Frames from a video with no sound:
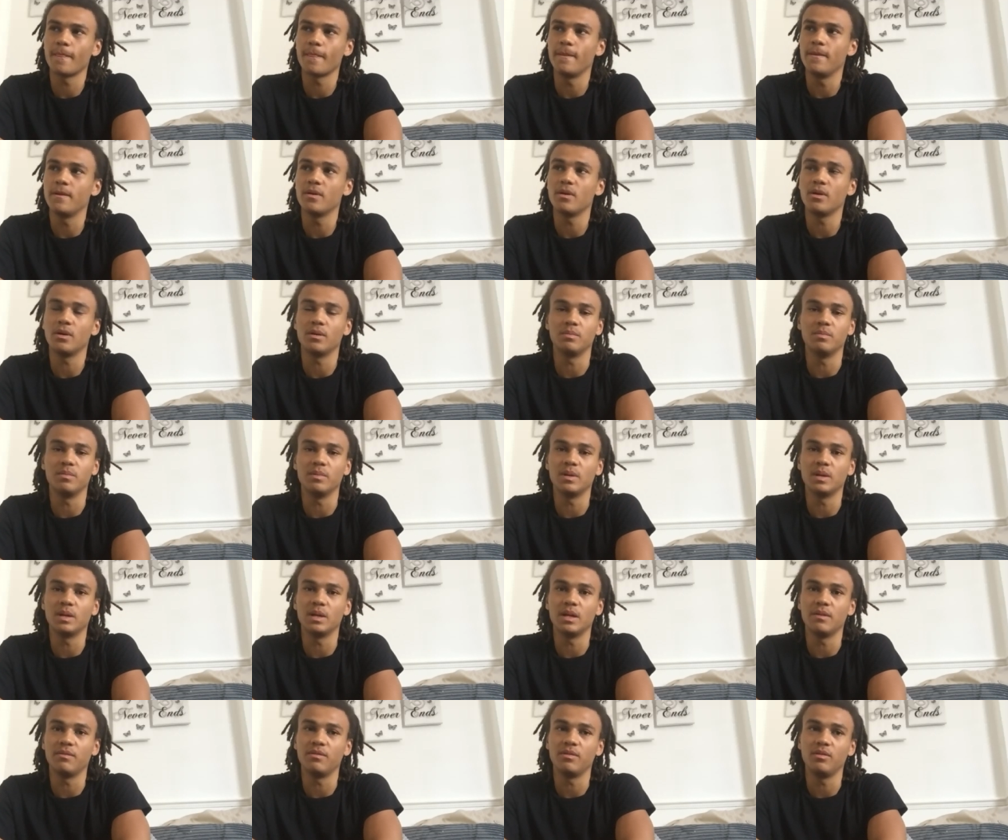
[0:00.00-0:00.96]

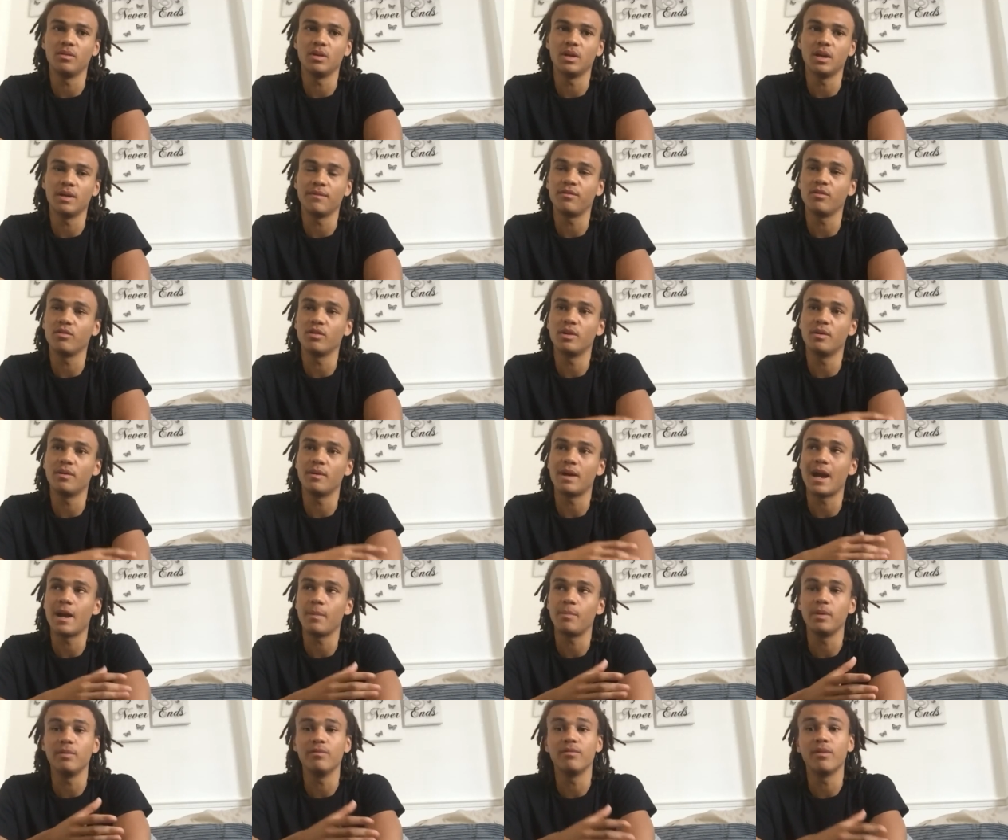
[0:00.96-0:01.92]
if you want a
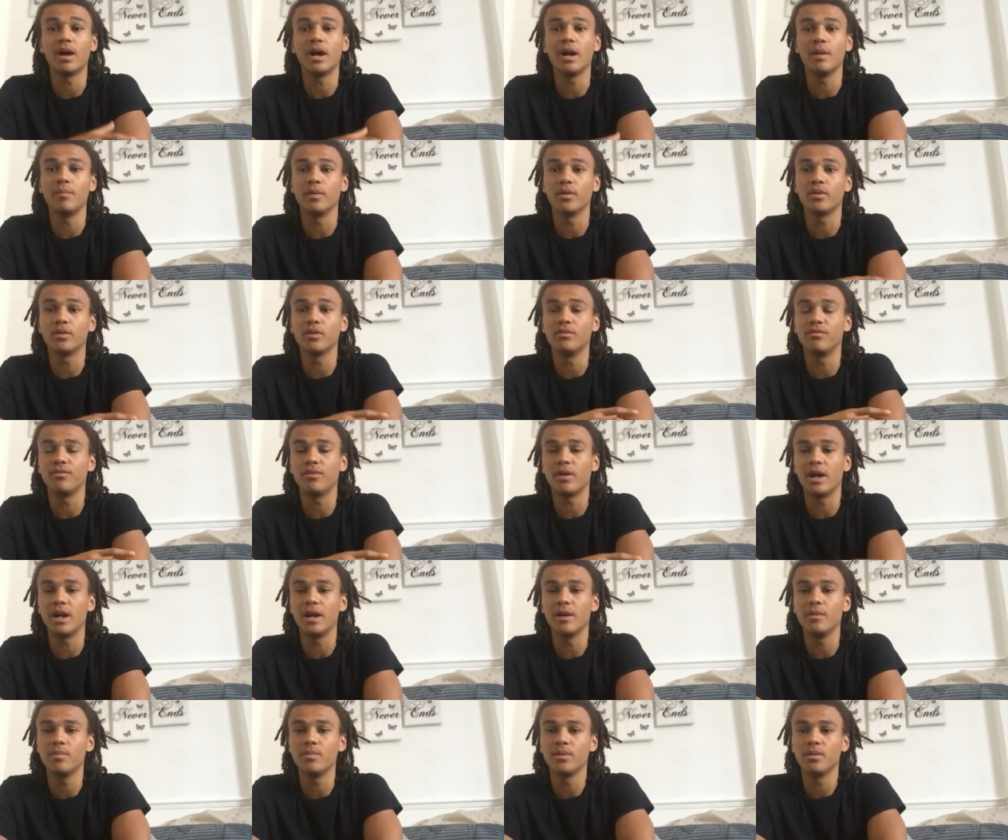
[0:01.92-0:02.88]
happy vibe, a good
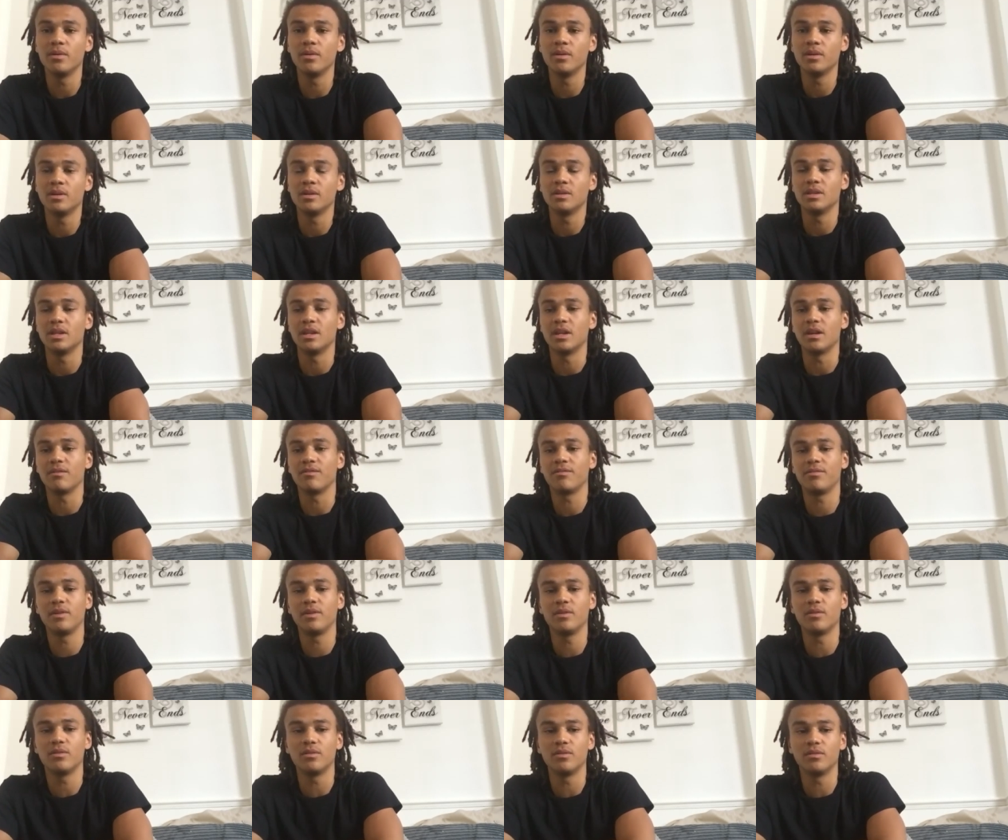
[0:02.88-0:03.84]
vibe, then I
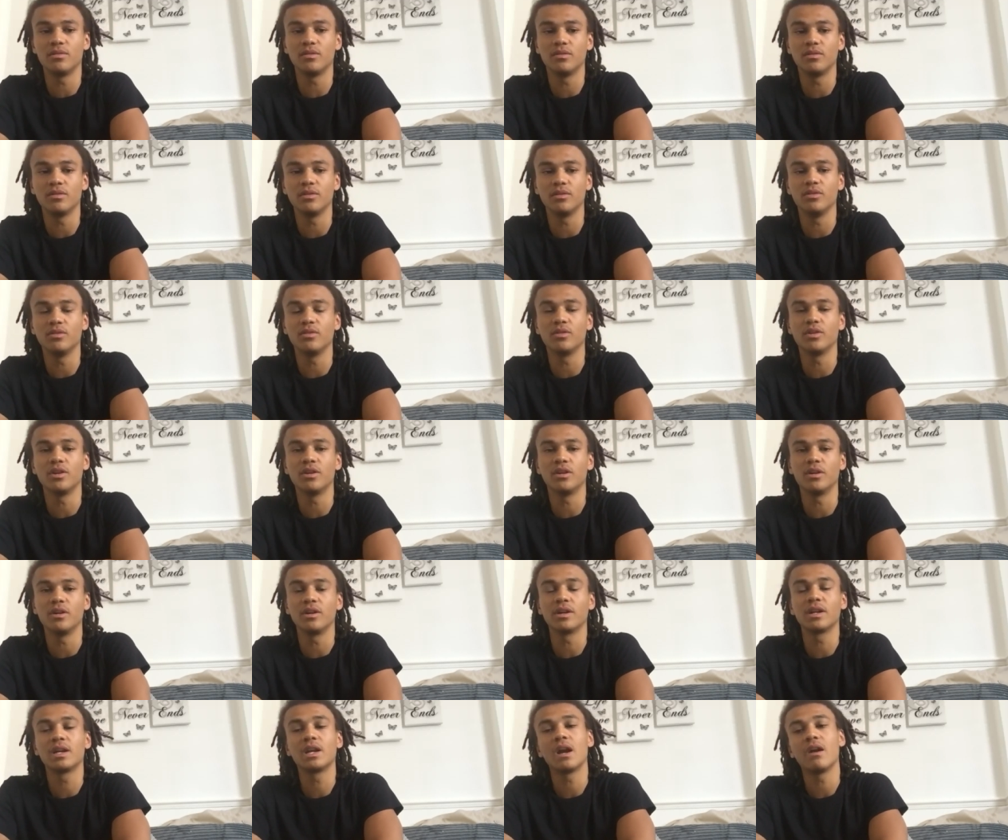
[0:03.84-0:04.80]
feel you're
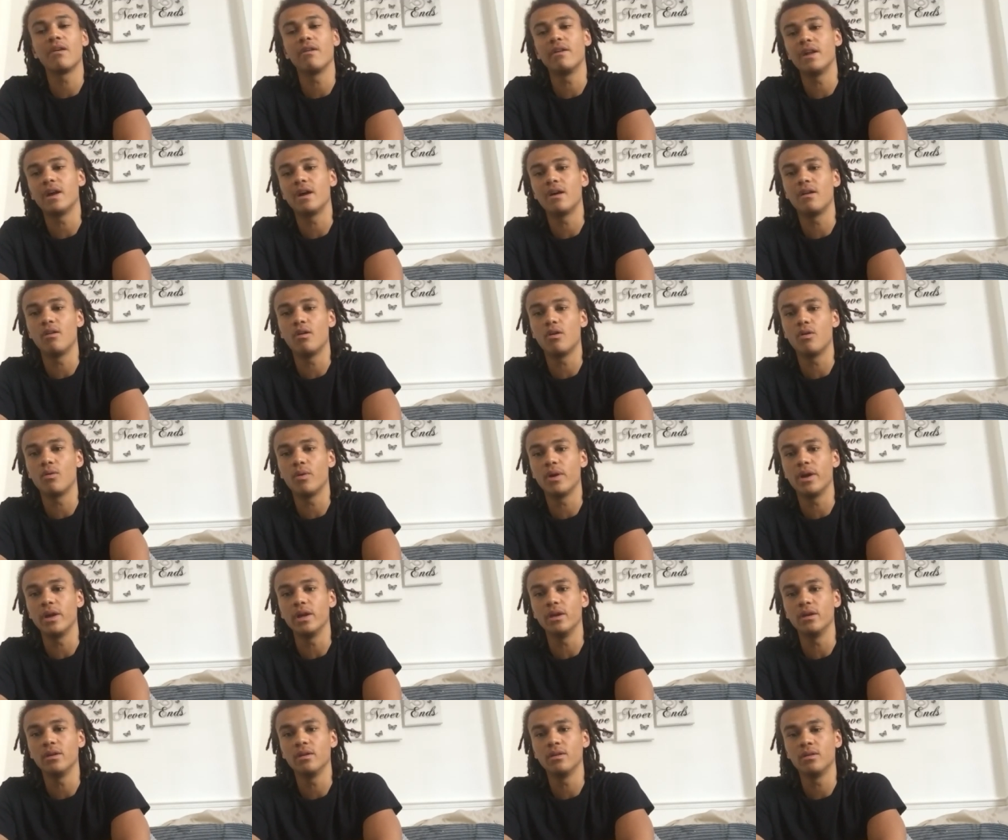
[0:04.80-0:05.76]
gonna carry that a long
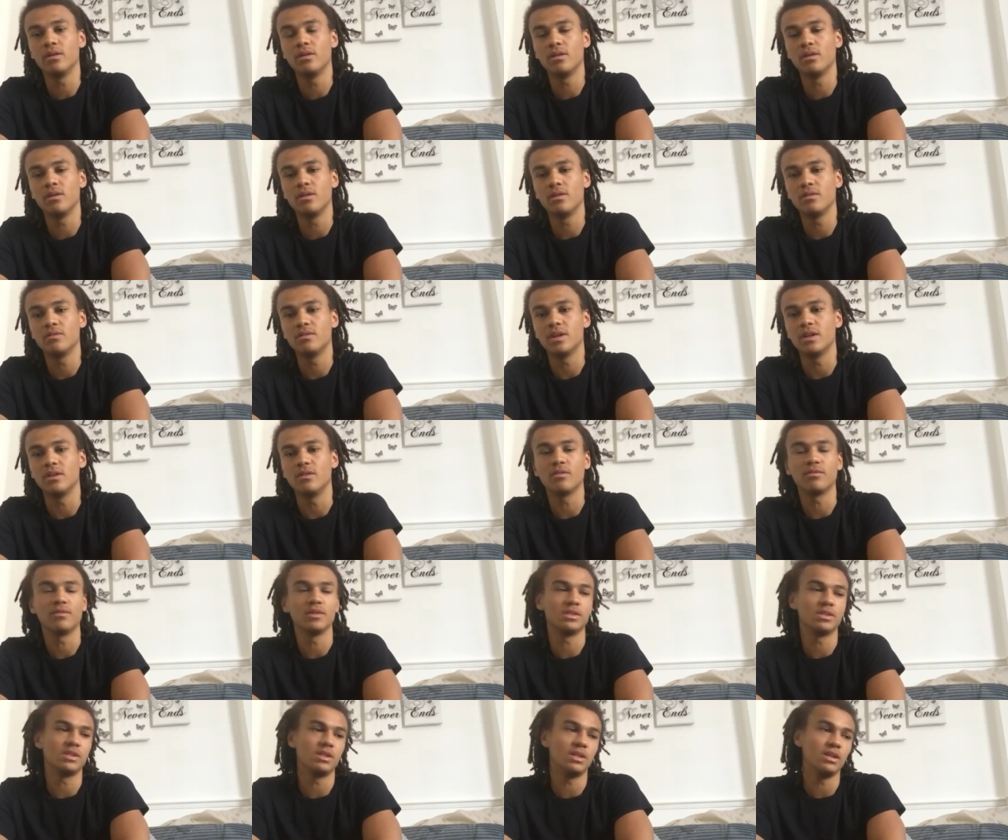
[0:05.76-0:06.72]
way. Then
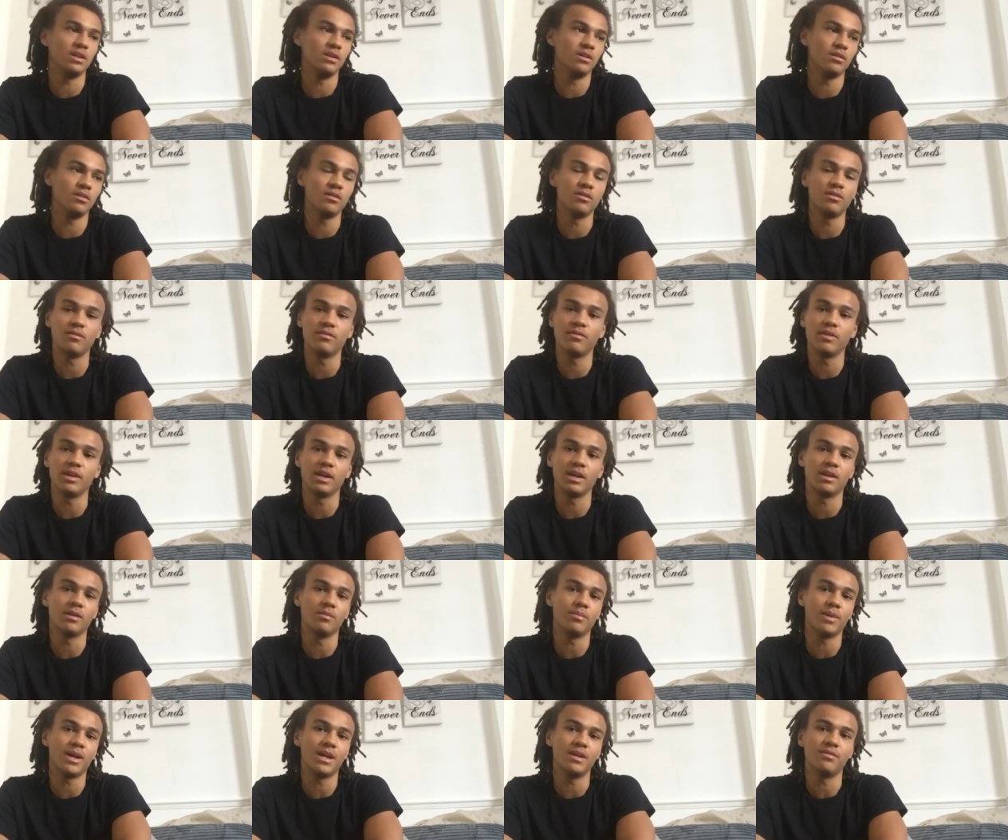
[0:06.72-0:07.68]
obviously
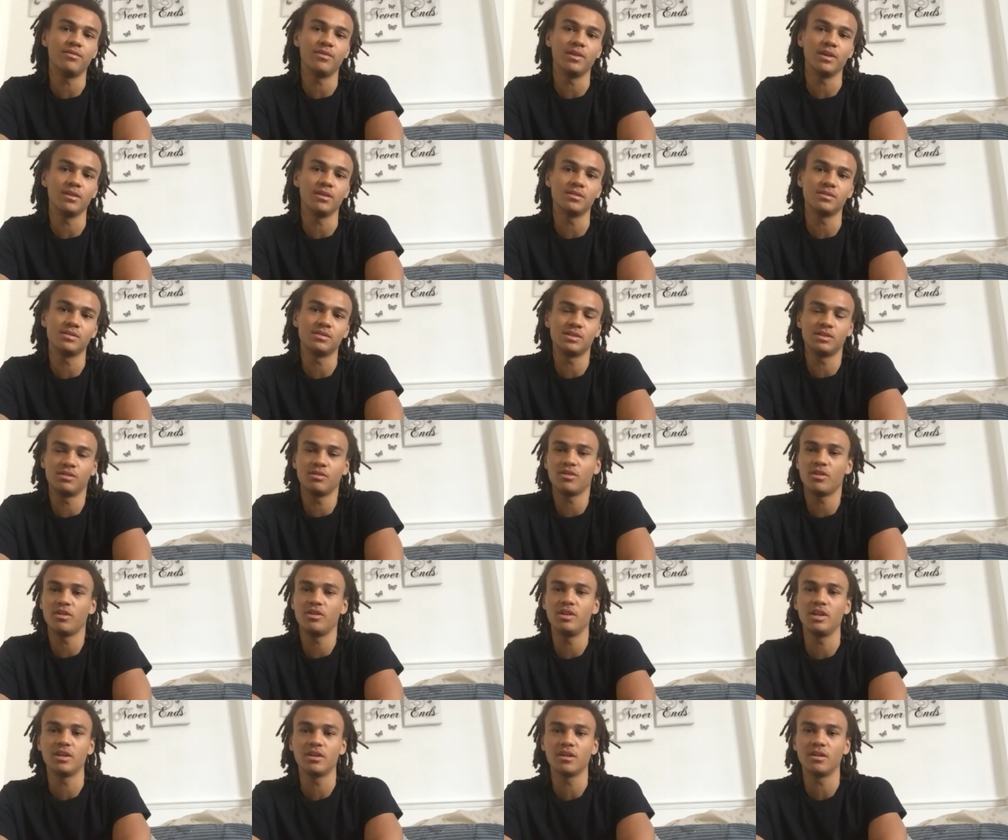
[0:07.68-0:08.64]
thinking bad things, you're
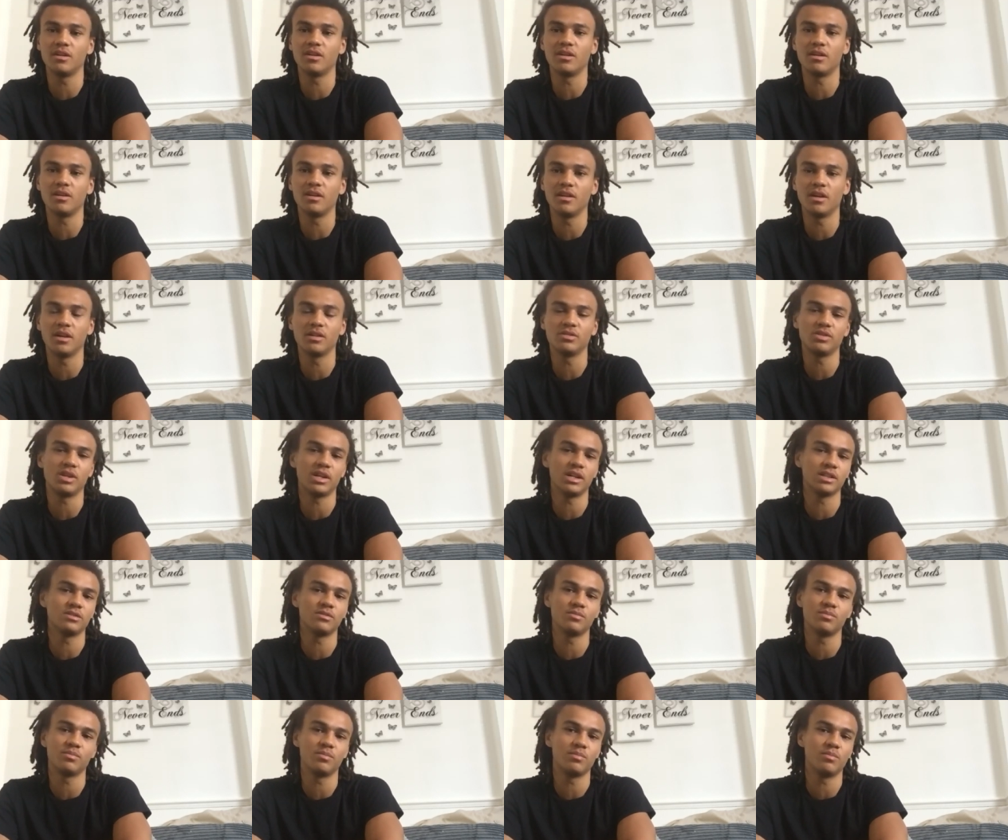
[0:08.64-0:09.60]
only gonna
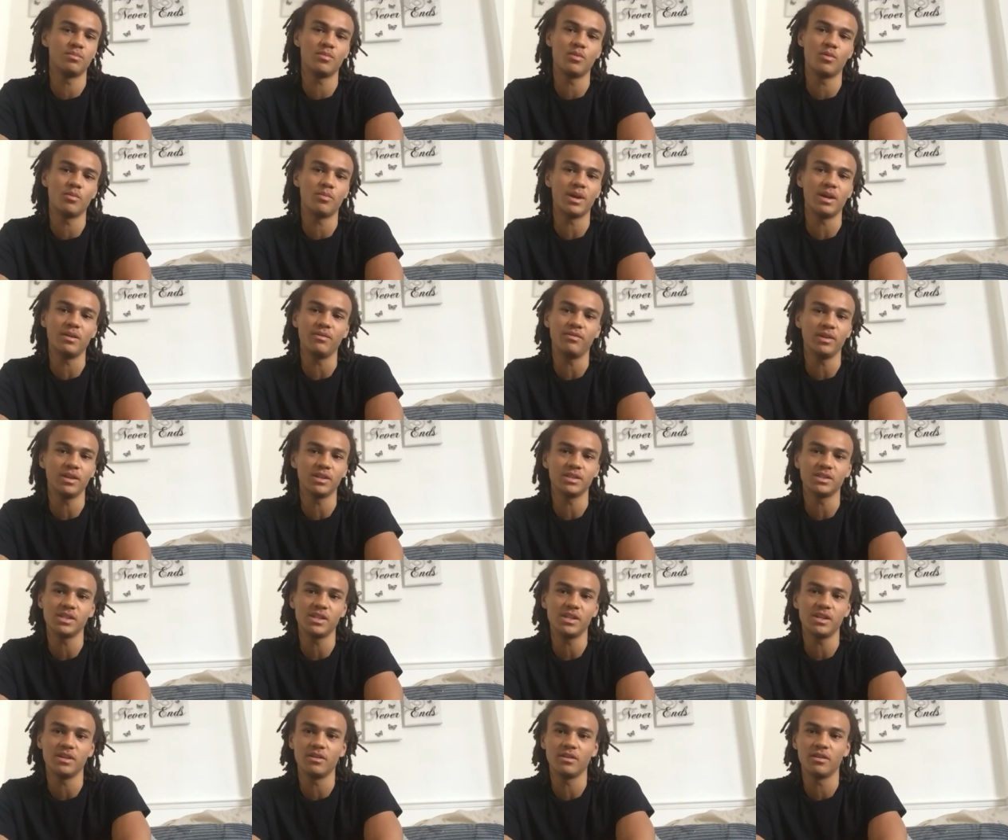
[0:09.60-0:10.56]
attract more bad things,
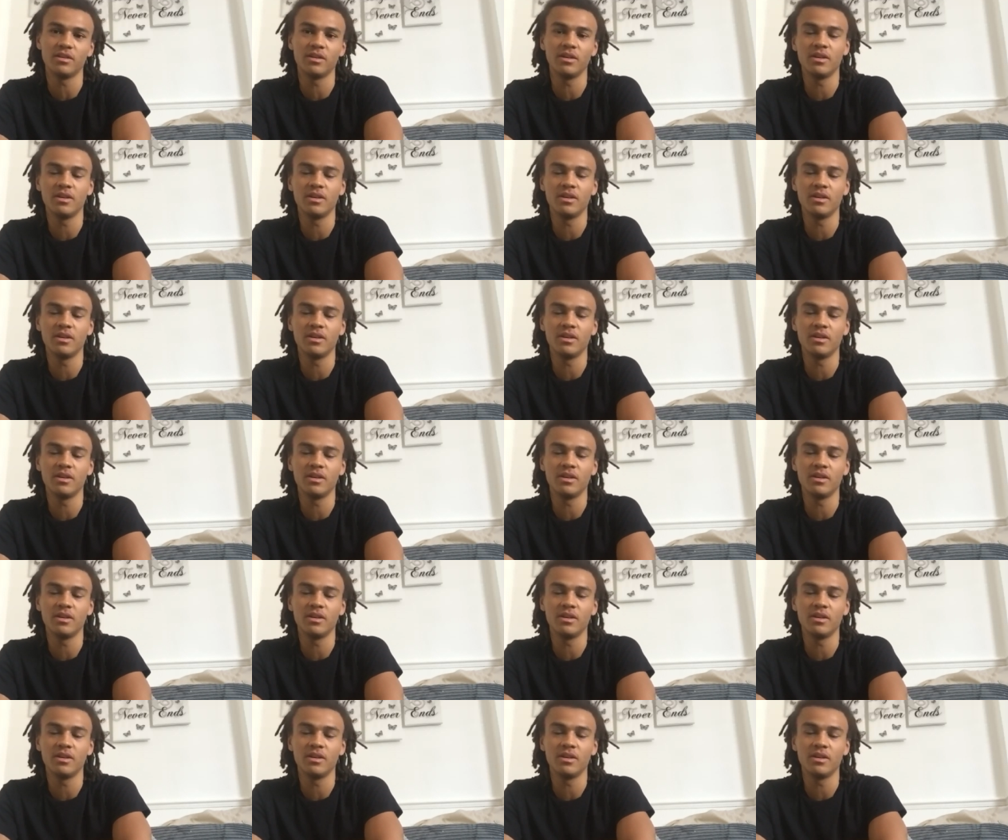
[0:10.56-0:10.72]
innit?